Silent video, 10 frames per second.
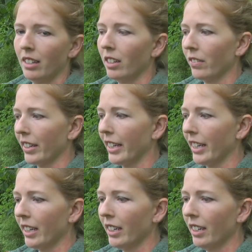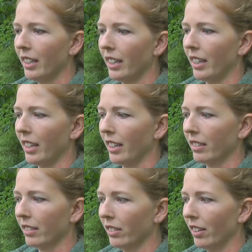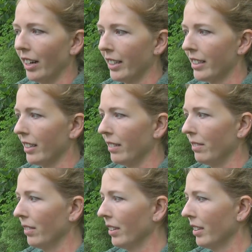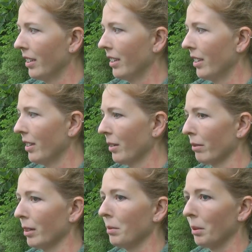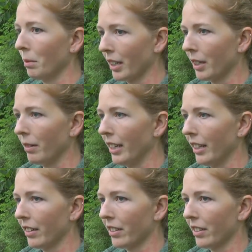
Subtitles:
over here and lots of room to work with.